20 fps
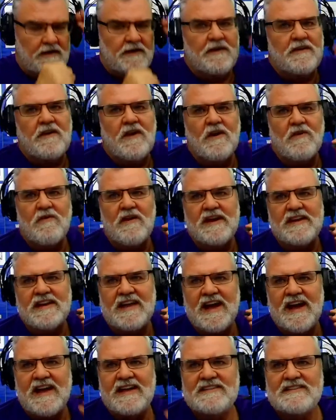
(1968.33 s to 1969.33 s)
All right,
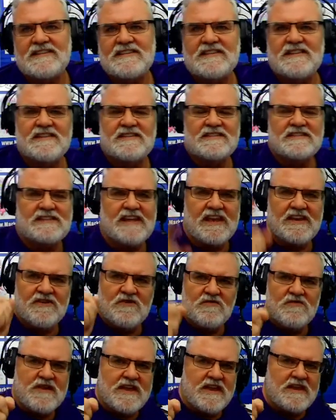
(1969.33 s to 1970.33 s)
guys, stay
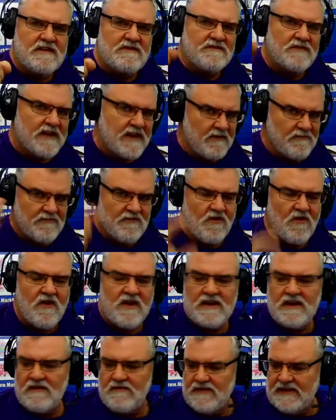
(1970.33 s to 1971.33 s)
creative. Keep
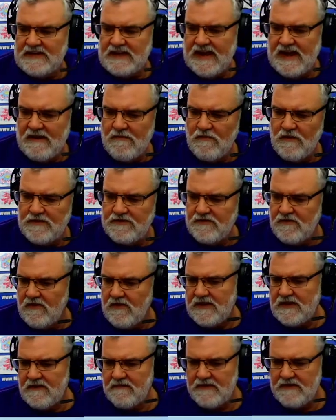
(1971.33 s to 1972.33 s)
drawing every day. One
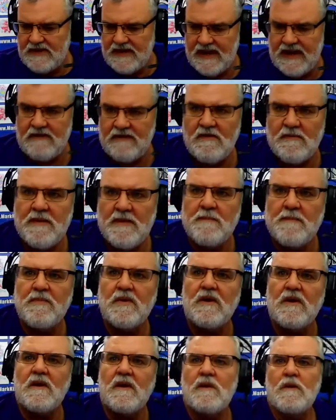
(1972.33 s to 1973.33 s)
drawing every day.
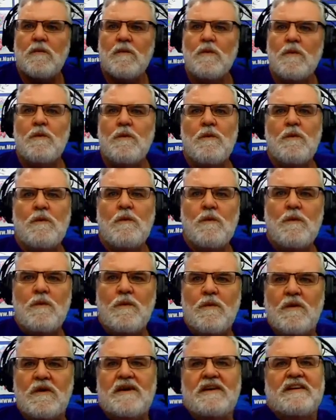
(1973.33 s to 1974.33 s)
Remember,
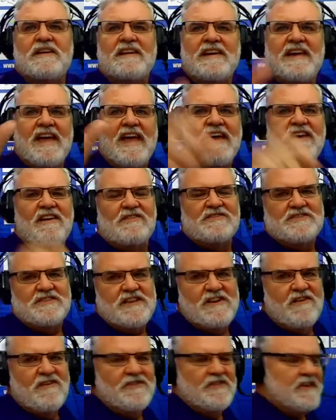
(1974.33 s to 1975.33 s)
woohoo. And I'll see
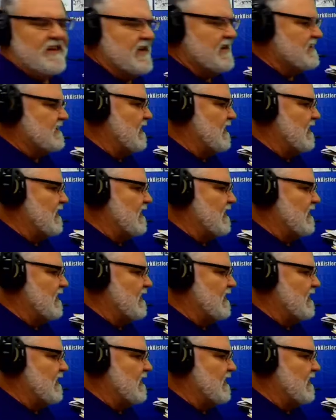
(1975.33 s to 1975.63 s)
you on the next